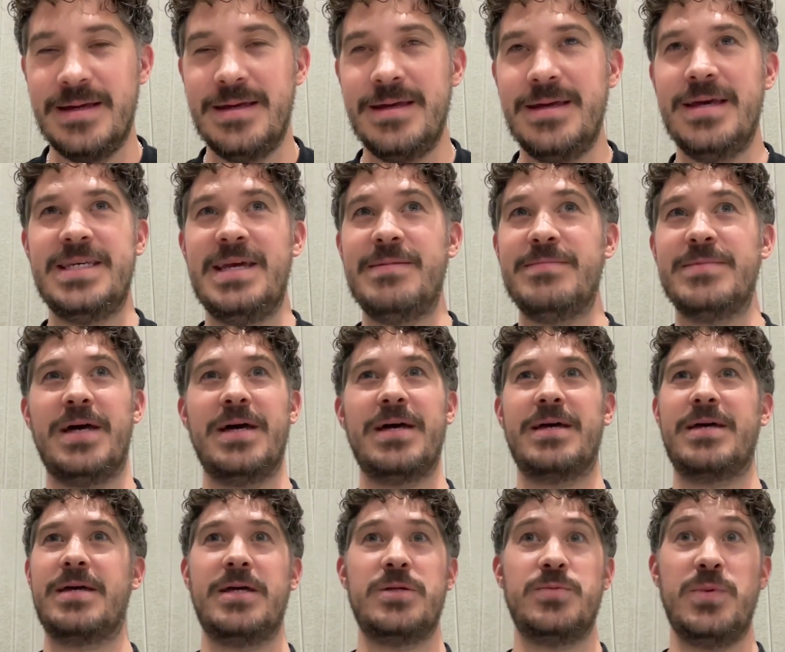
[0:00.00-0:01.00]
It seems like,
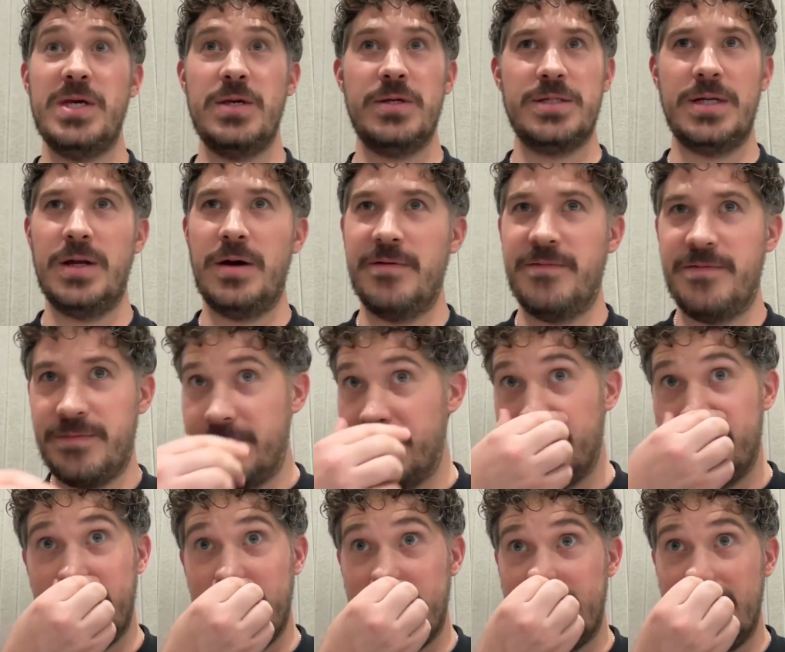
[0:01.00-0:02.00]
because we use a lot of
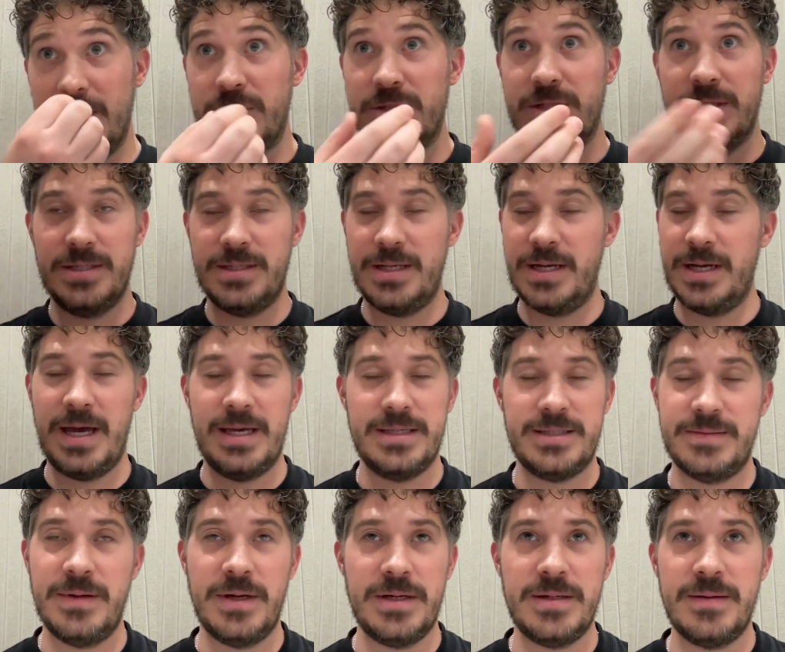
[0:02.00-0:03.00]
the solutions, like, as
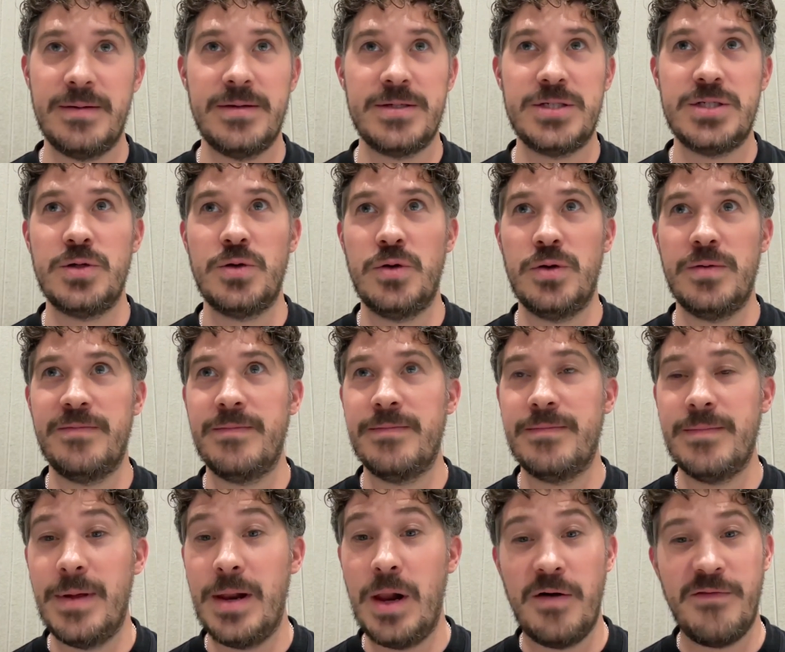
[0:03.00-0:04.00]
sure
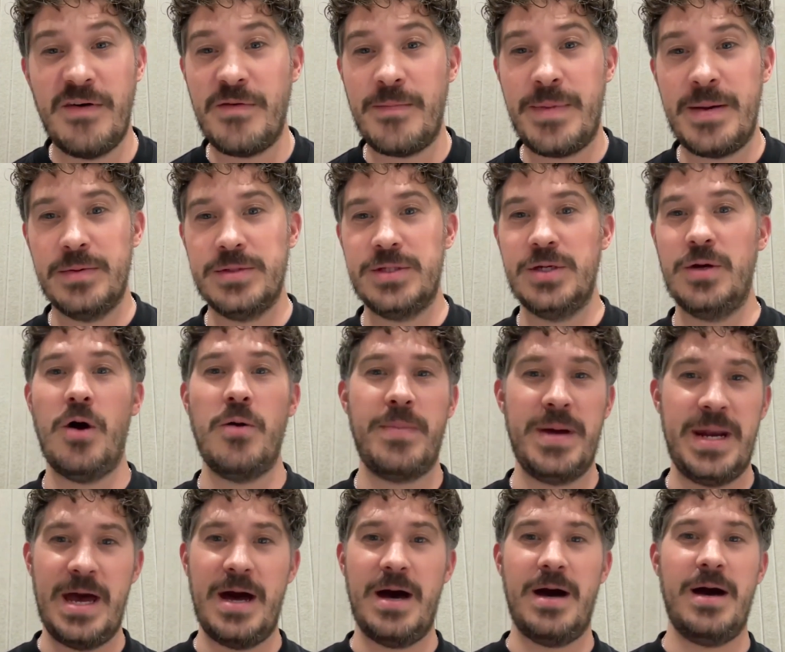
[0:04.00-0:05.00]
a lot of other people do,
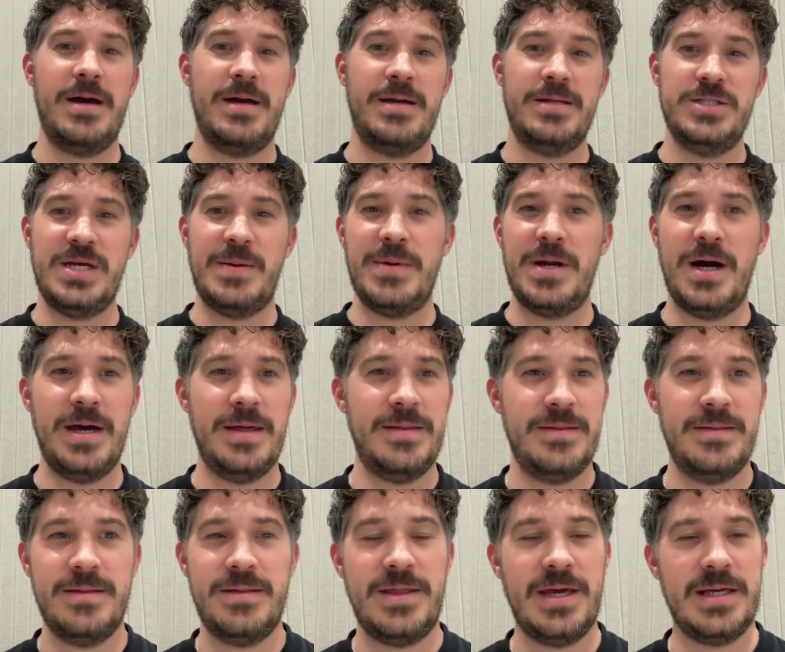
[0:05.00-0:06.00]
OpenAI and Gemini,
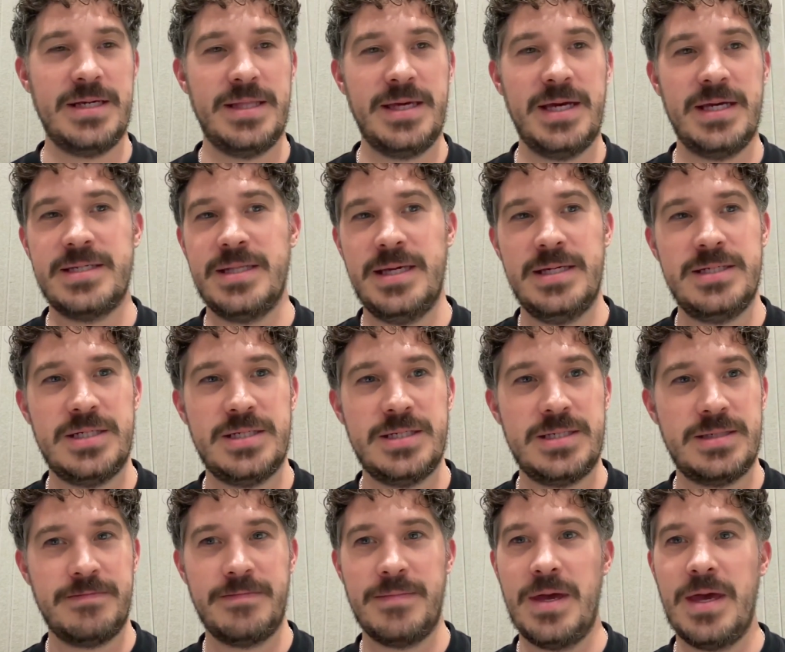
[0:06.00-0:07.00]
things like this, and they're just
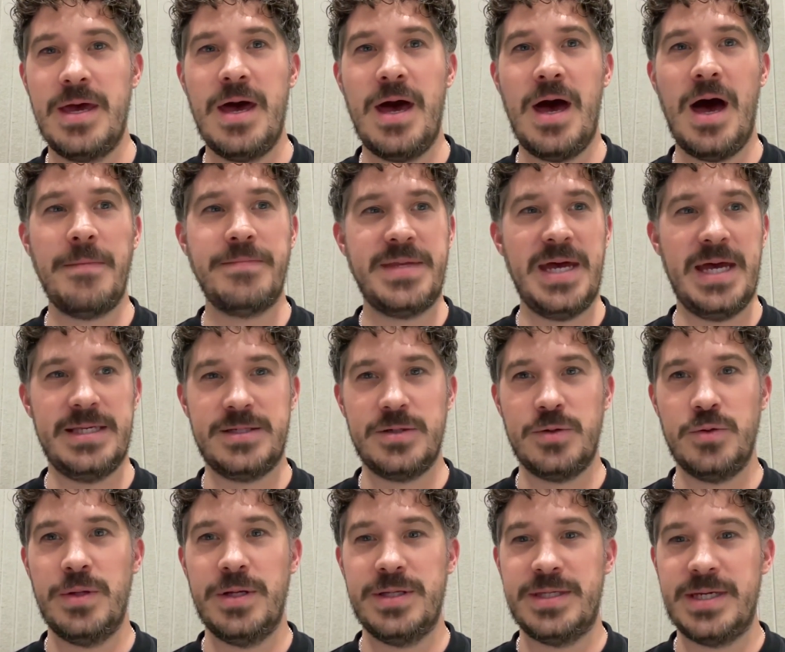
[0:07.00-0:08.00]
updates
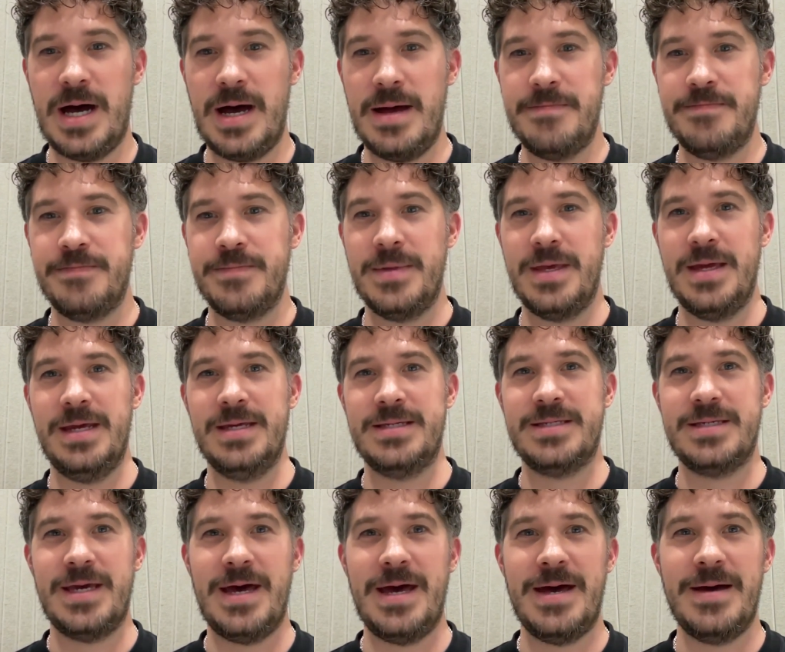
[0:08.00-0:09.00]
all the time. And it's
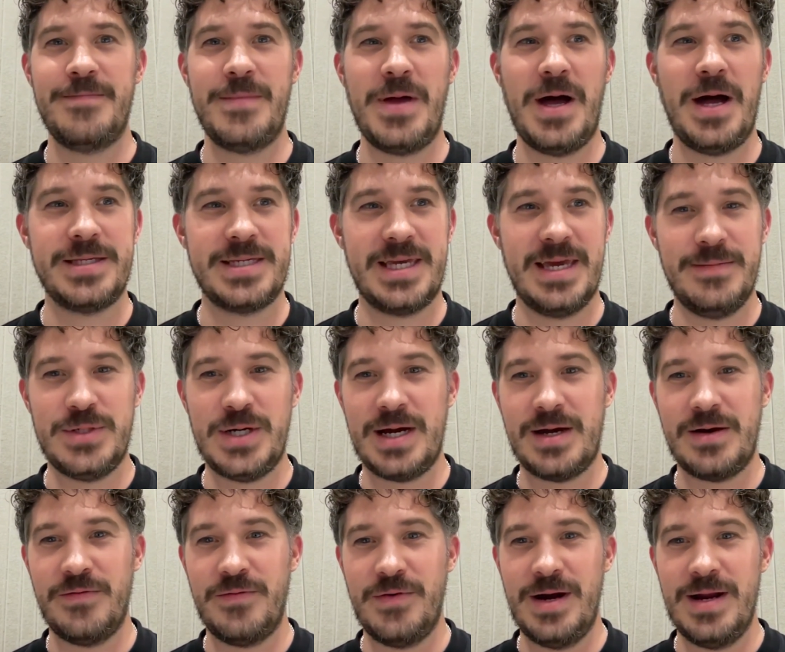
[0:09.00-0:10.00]
hard to keep track
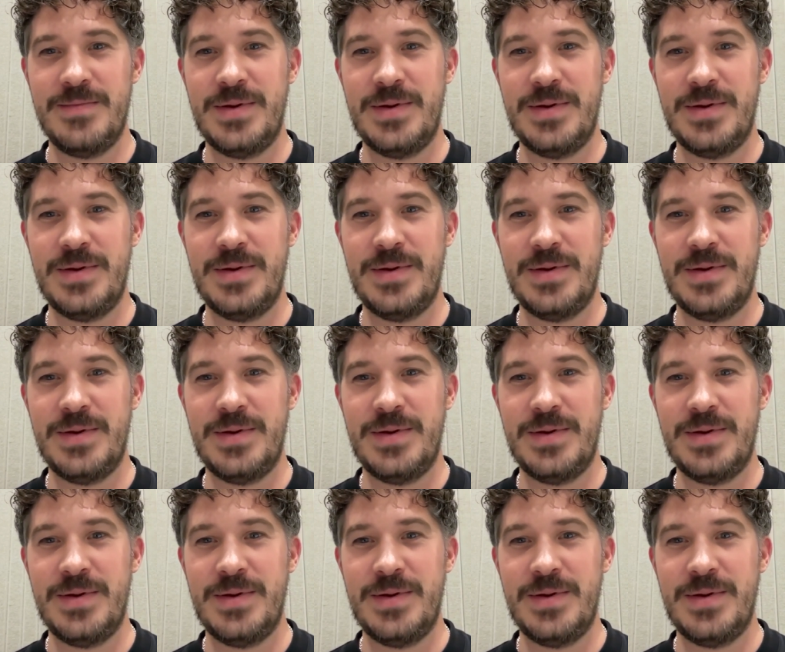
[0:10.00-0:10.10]
of, really.